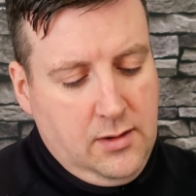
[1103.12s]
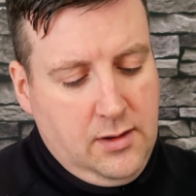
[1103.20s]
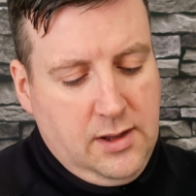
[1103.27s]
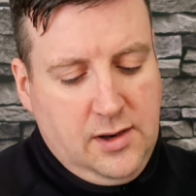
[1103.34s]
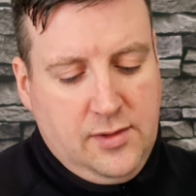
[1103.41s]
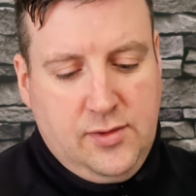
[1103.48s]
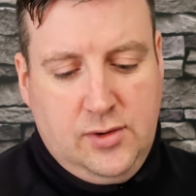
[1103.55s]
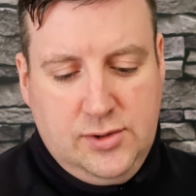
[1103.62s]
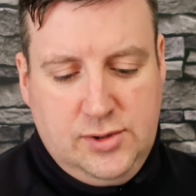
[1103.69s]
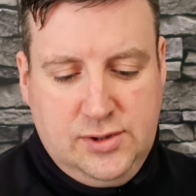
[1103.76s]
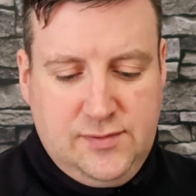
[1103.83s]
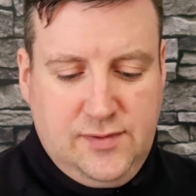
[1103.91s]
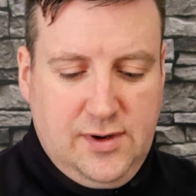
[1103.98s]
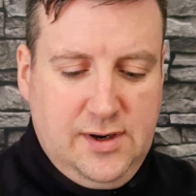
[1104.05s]
And I thought
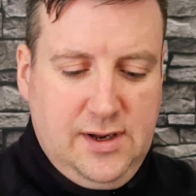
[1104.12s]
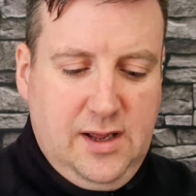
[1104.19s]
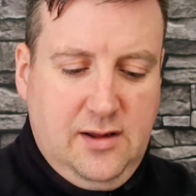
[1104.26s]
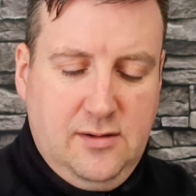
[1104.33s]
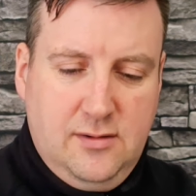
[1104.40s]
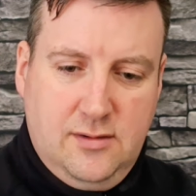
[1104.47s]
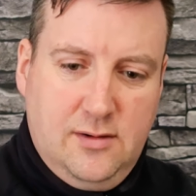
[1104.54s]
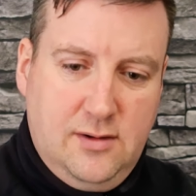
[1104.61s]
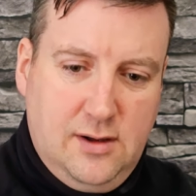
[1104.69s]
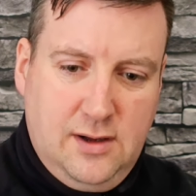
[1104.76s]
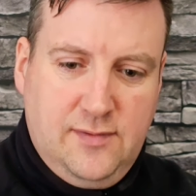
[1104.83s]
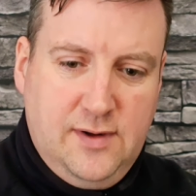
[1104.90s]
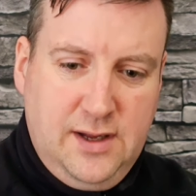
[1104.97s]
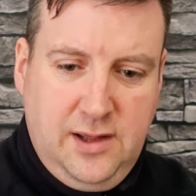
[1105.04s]
just for
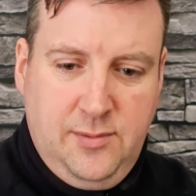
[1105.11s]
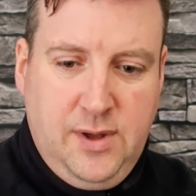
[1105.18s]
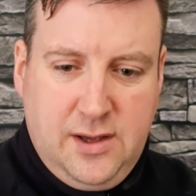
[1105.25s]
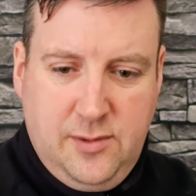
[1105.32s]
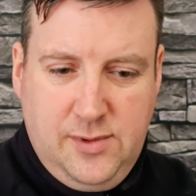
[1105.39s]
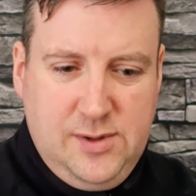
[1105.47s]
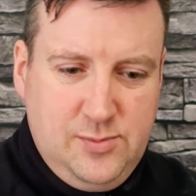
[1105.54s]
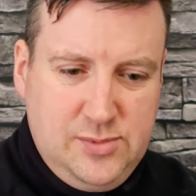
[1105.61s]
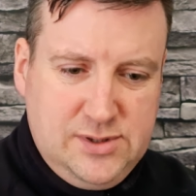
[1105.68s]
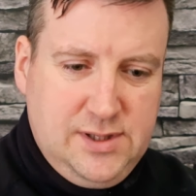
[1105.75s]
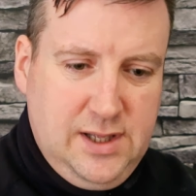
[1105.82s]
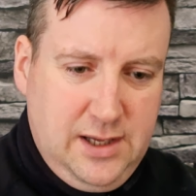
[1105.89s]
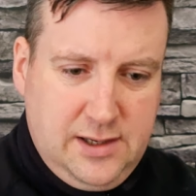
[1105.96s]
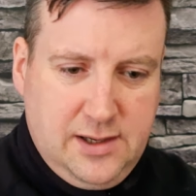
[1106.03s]
if I need to make a wee
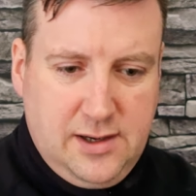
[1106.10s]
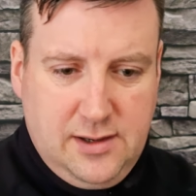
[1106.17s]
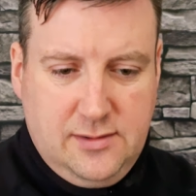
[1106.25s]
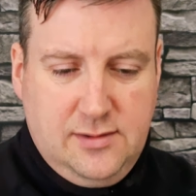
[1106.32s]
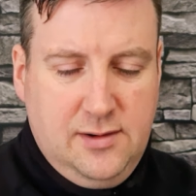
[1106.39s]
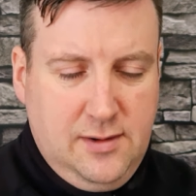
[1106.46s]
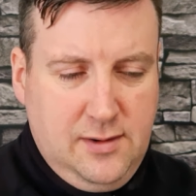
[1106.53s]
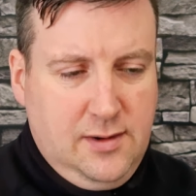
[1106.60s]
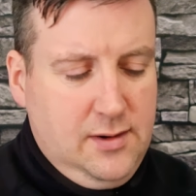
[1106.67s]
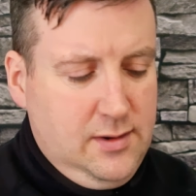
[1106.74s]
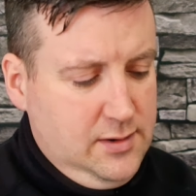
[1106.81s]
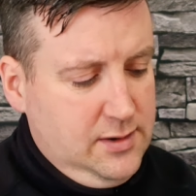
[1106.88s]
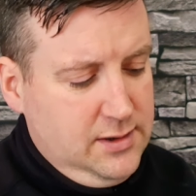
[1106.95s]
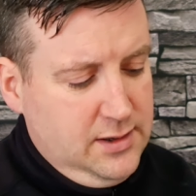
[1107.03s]
steak or
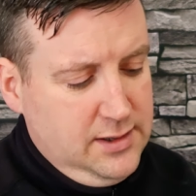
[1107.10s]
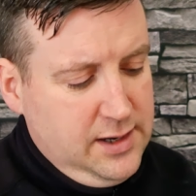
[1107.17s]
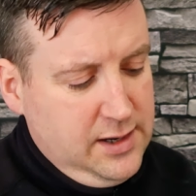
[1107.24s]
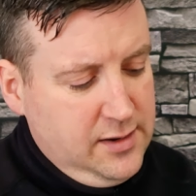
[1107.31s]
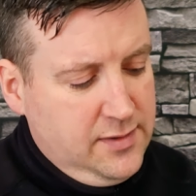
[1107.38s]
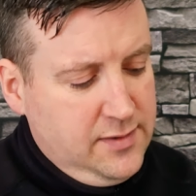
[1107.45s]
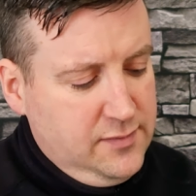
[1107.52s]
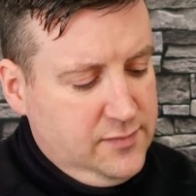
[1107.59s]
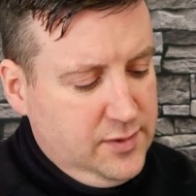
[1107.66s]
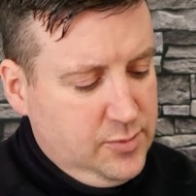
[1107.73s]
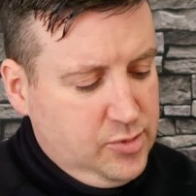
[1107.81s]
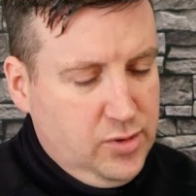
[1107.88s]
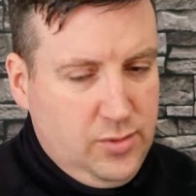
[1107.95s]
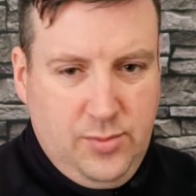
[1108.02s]
anything for
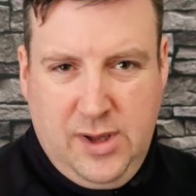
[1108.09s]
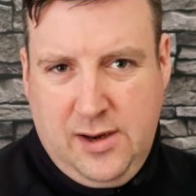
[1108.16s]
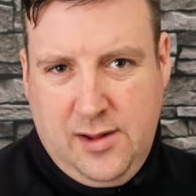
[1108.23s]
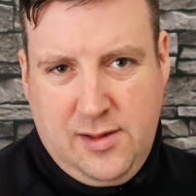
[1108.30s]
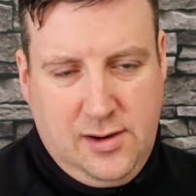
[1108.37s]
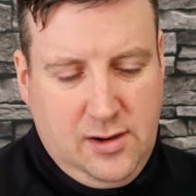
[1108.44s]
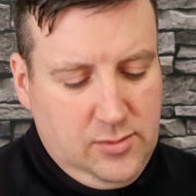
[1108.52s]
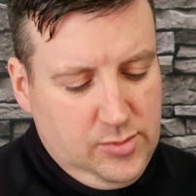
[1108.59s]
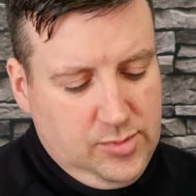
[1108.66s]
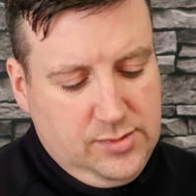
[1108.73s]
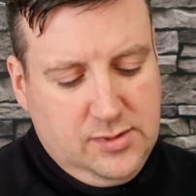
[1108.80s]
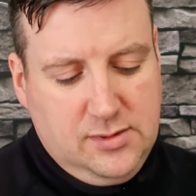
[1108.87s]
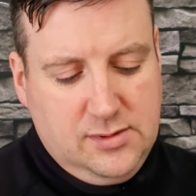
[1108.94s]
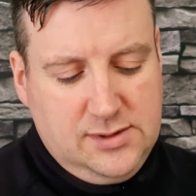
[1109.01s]
propping anything up,
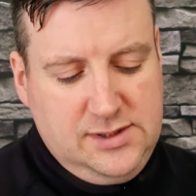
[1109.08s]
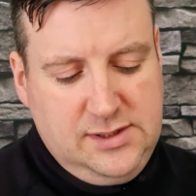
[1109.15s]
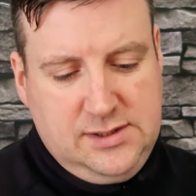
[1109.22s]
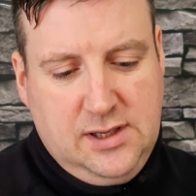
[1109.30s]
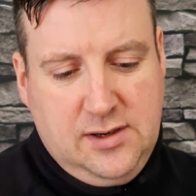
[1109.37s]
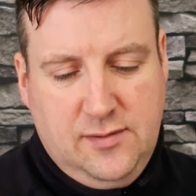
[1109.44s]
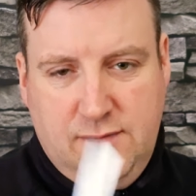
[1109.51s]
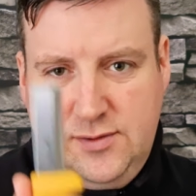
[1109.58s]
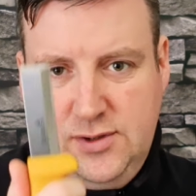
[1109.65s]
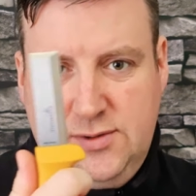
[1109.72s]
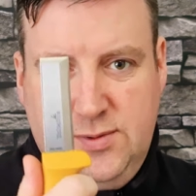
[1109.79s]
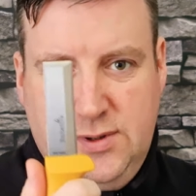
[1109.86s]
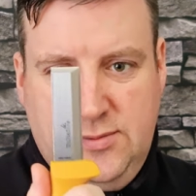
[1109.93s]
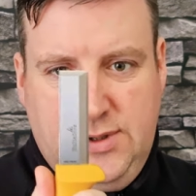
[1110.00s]
it's easy enough
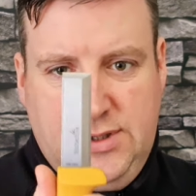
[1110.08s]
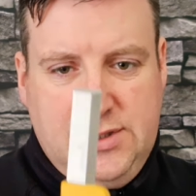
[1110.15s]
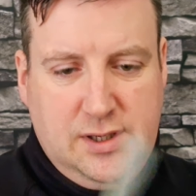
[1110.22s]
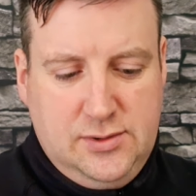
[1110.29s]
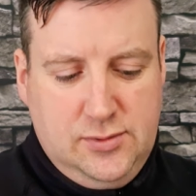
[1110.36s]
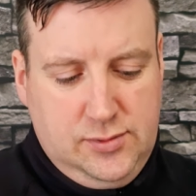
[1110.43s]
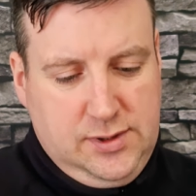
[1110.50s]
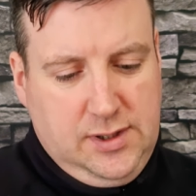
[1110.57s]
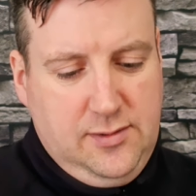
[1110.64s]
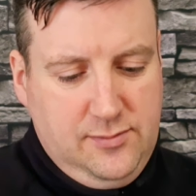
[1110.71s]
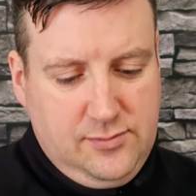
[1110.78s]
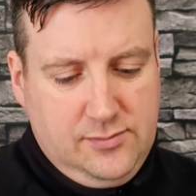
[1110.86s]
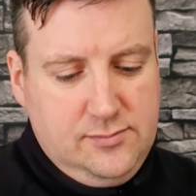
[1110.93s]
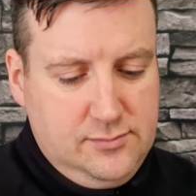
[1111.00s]
just with the wee chisel to
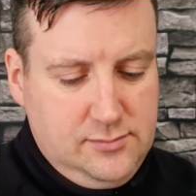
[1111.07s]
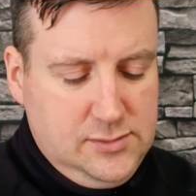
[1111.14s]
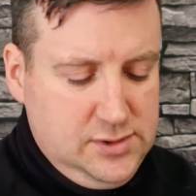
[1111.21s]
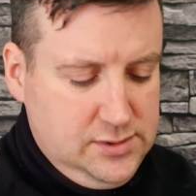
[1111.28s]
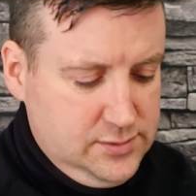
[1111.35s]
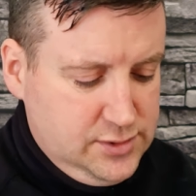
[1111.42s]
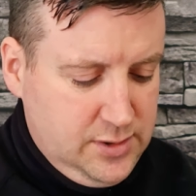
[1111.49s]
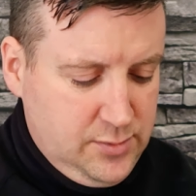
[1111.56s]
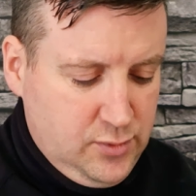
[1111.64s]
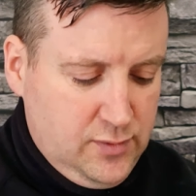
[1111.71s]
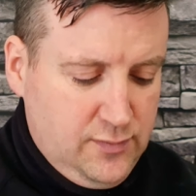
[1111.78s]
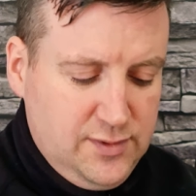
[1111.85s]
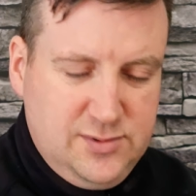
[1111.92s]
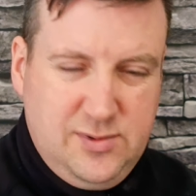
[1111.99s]
trim
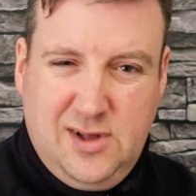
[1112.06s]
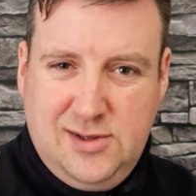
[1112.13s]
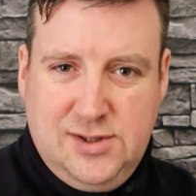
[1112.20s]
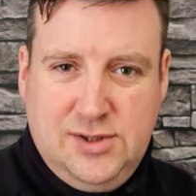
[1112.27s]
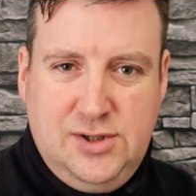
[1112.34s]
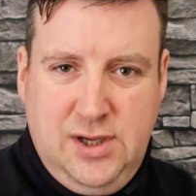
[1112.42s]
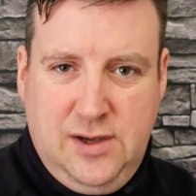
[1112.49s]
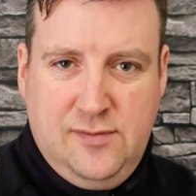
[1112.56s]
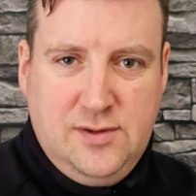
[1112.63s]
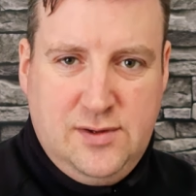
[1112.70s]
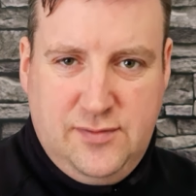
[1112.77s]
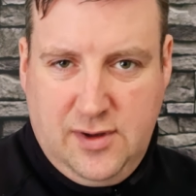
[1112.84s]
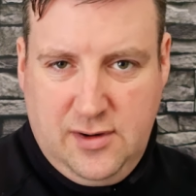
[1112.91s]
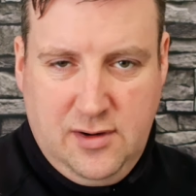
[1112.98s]
off, as well as the shavings
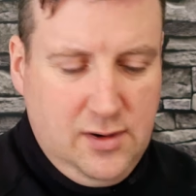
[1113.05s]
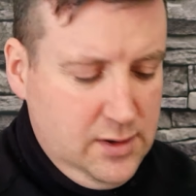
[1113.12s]
for